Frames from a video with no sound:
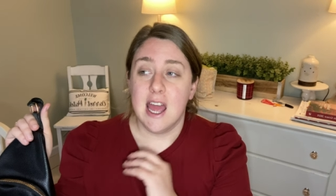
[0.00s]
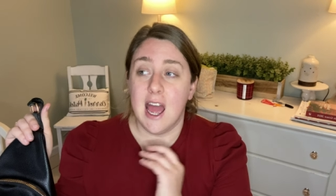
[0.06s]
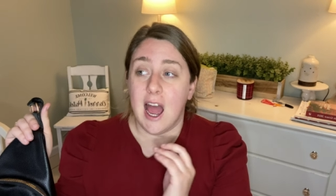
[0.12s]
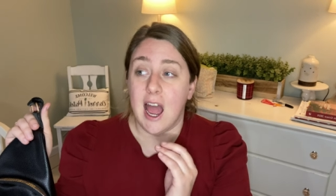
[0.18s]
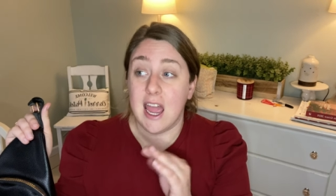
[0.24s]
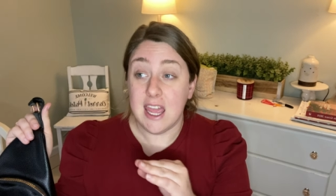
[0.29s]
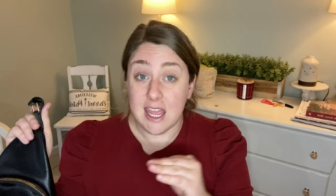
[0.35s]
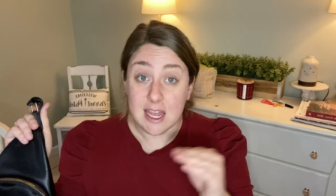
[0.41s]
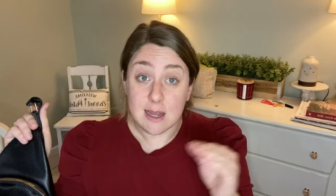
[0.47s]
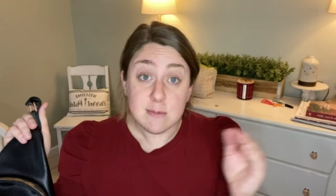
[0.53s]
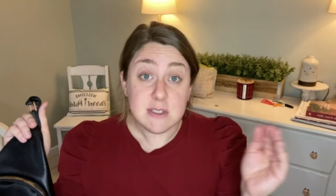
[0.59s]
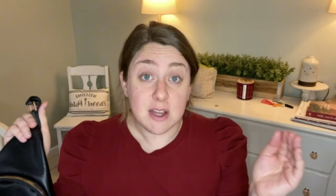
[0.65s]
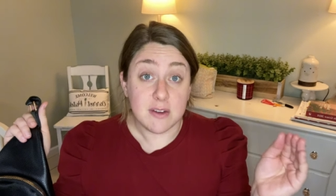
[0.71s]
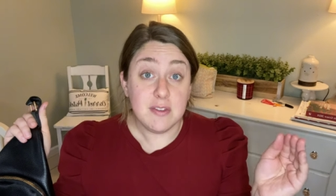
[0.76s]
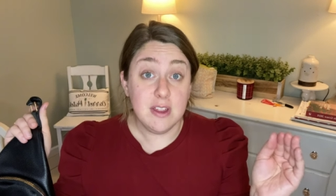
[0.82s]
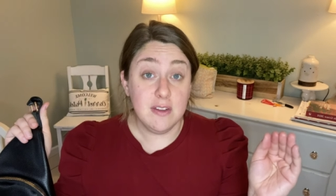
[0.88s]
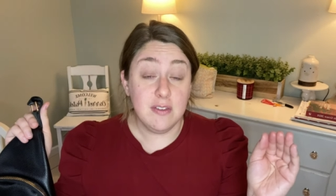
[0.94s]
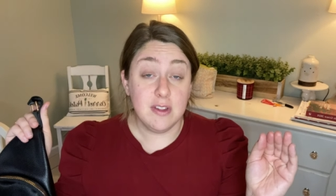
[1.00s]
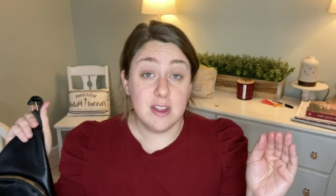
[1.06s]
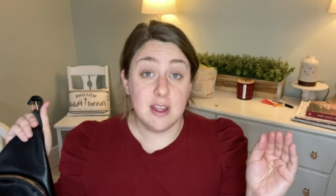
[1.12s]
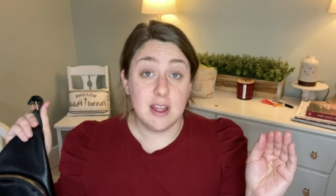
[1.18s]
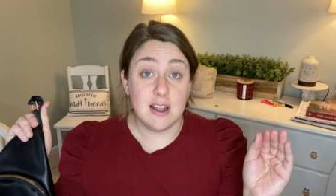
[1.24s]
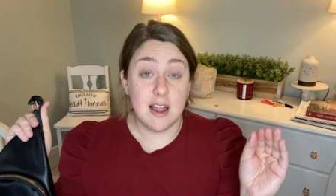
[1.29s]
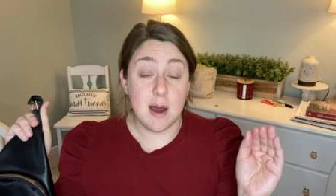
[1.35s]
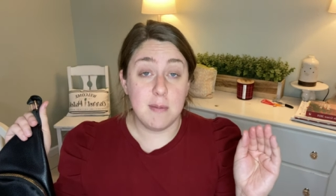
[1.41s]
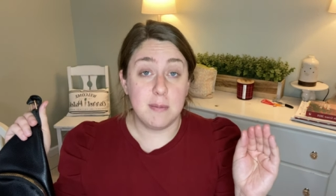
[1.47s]
I am definitely feeling
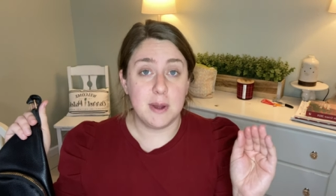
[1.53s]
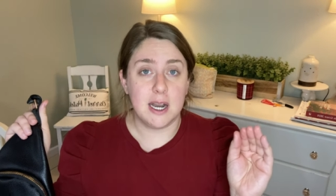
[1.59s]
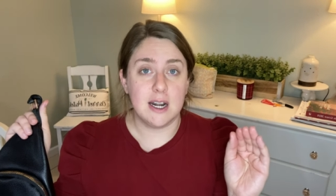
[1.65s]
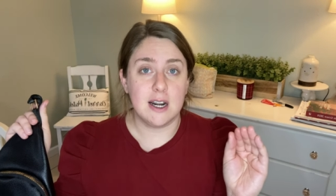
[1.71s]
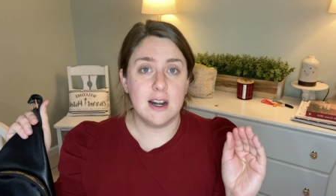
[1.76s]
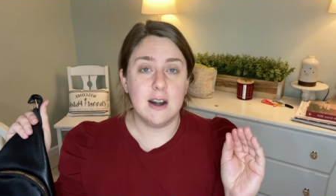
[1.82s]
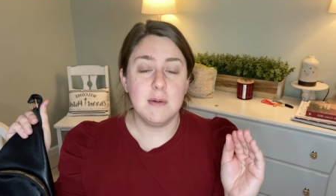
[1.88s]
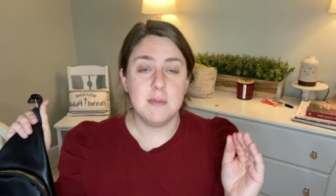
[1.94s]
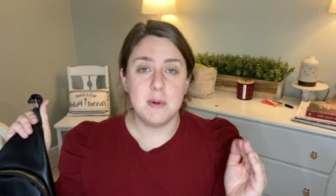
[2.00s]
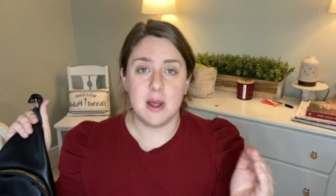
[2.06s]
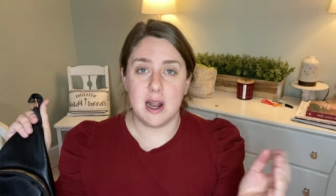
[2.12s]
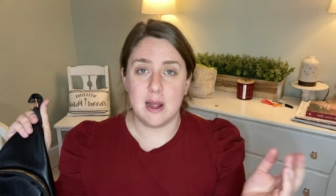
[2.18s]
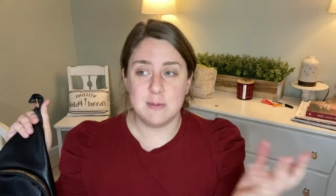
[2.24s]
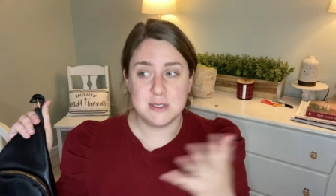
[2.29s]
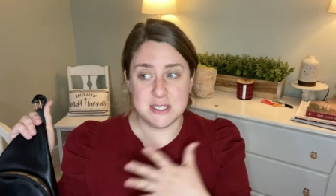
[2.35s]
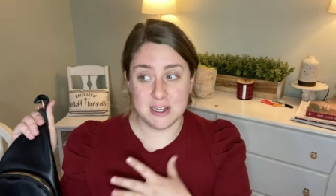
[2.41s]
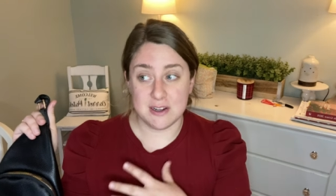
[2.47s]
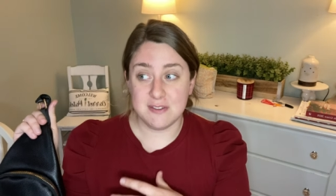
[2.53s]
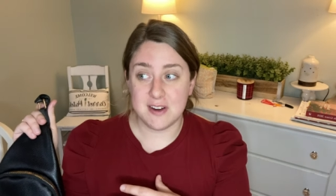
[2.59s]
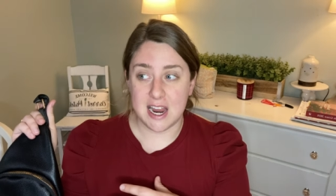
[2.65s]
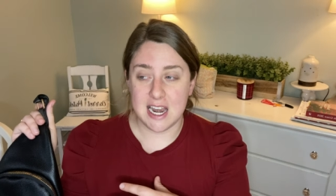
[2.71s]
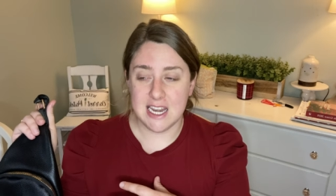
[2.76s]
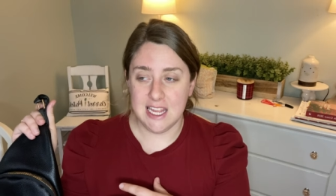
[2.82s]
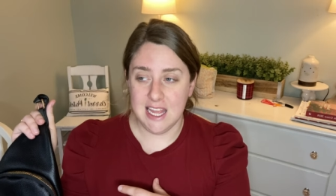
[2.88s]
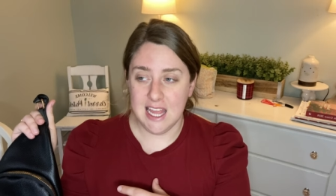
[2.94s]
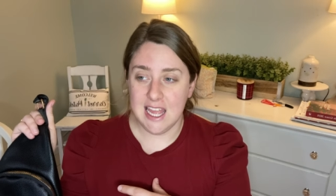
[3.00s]
a lot better, but I'm still
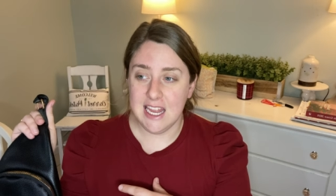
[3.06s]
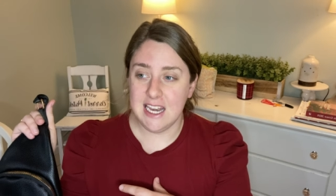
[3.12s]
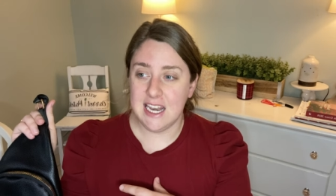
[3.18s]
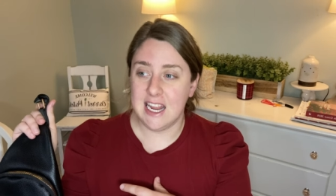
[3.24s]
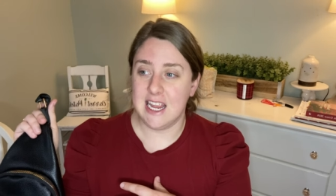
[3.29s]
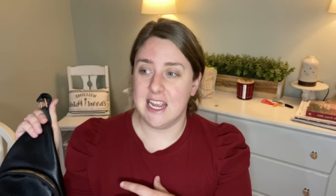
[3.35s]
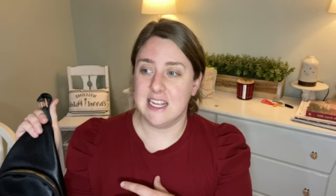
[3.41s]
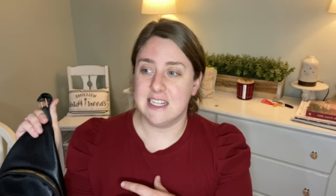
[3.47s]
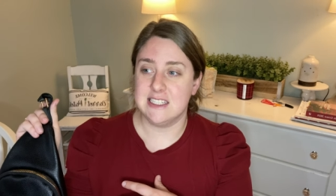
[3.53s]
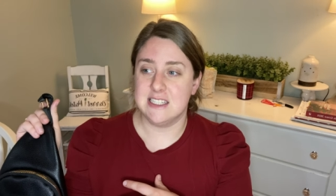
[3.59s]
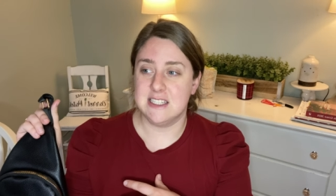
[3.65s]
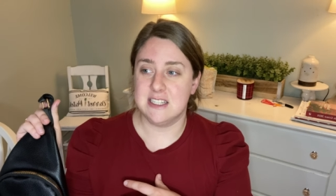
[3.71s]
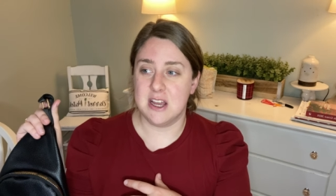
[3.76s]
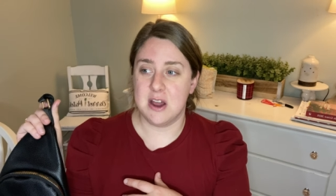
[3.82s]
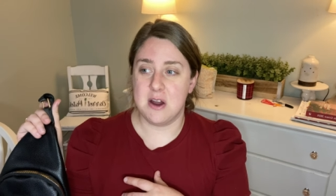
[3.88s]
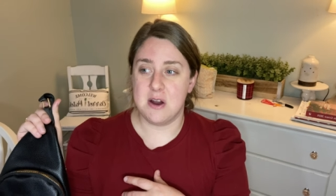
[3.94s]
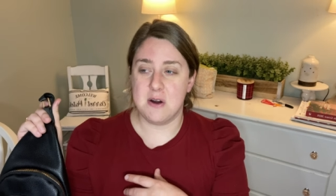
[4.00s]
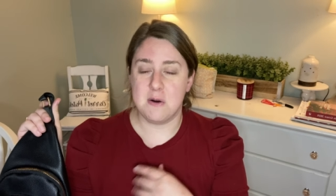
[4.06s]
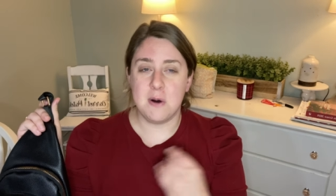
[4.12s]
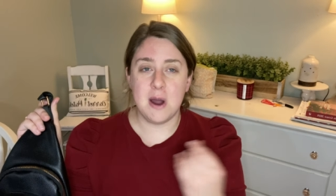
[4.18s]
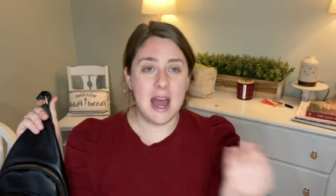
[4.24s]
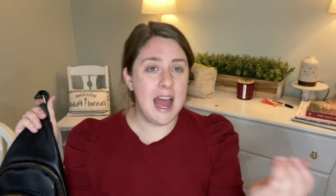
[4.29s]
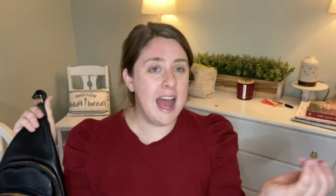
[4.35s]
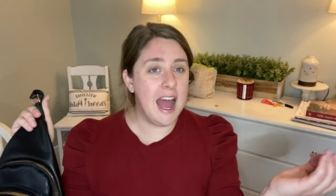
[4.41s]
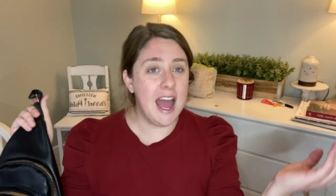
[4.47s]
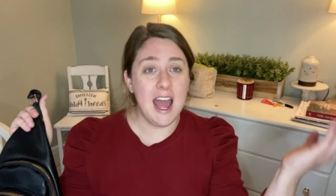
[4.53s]
fighting it, and so
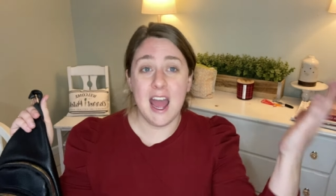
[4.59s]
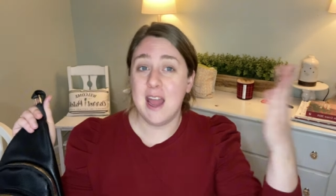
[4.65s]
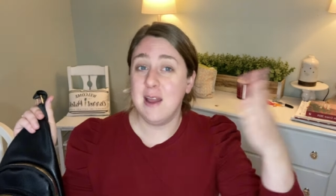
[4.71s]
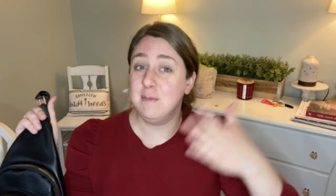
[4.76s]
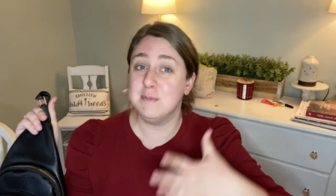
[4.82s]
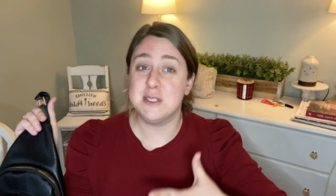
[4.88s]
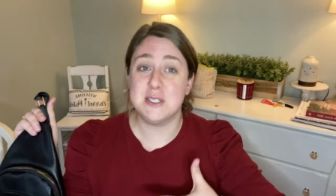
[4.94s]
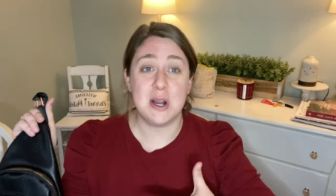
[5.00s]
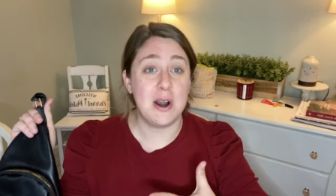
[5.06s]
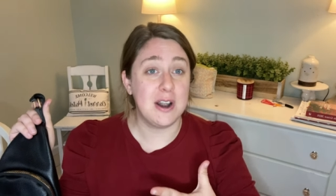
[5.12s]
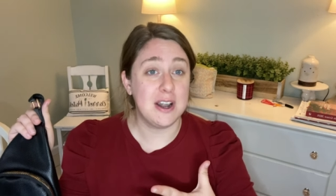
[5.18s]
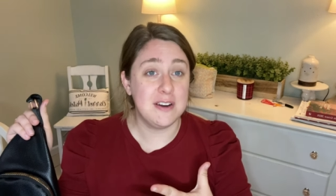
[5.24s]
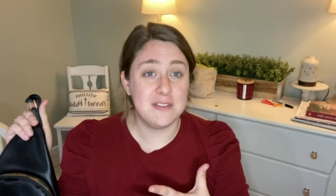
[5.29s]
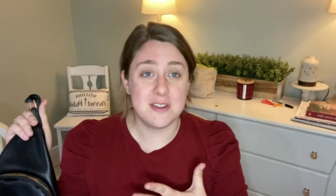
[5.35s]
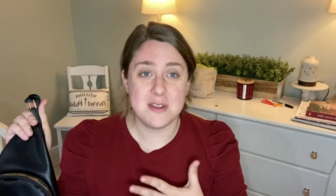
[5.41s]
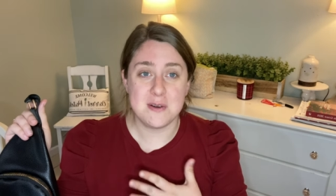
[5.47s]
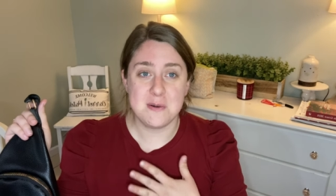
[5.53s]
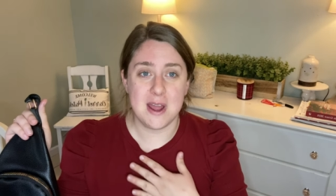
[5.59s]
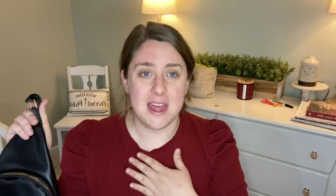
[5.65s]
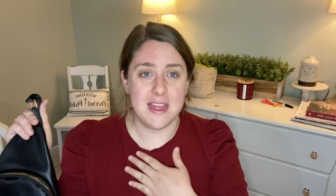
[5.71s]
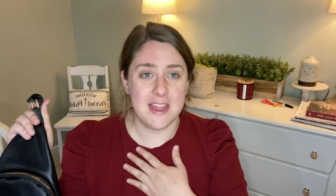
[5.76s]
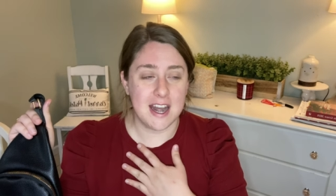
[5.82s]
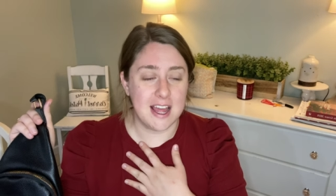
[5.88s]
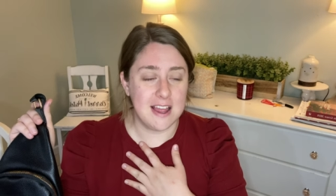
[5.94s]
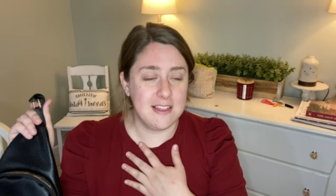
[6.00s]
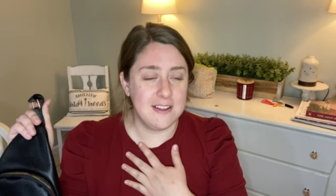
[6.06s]
I'm sorry for the way that
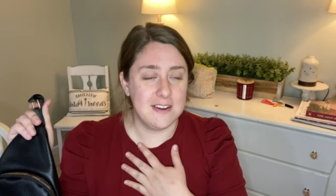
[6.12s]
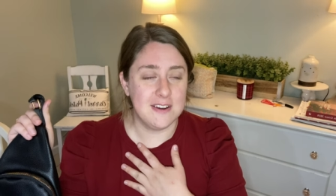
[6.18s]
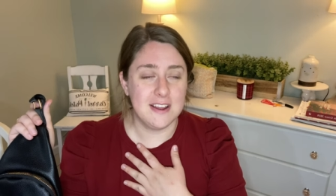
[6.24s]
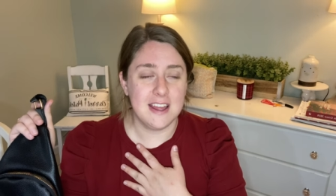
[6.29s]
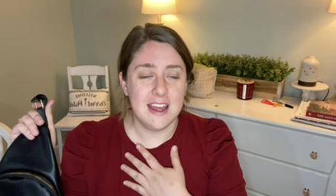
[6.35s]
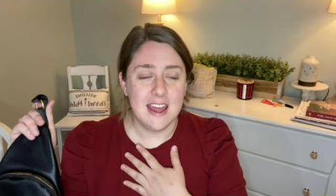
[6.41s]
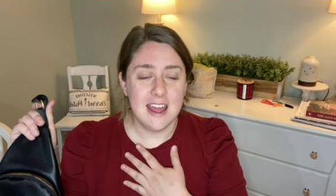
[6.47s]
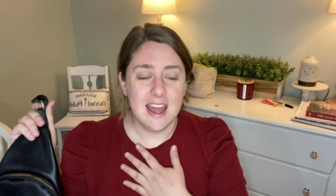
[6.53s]
I look.